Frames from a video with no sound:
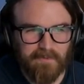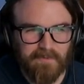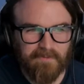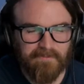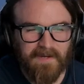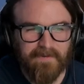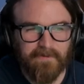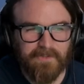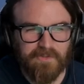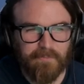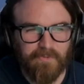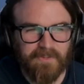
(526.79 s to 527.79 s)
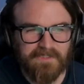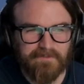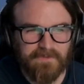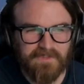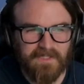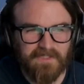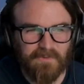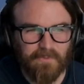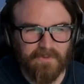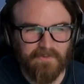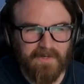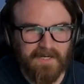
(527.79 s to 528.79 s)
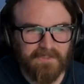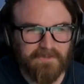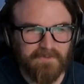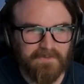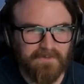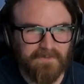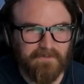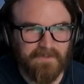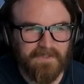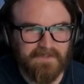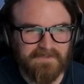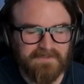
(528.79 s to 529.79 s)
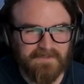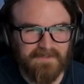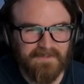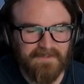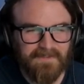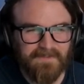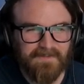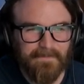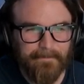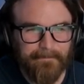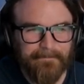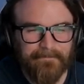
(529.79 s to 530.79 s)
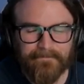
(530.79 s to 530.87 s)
But 500 points for saying the word raccoon. You can, can you do me a favor? Mm -hmm. Can you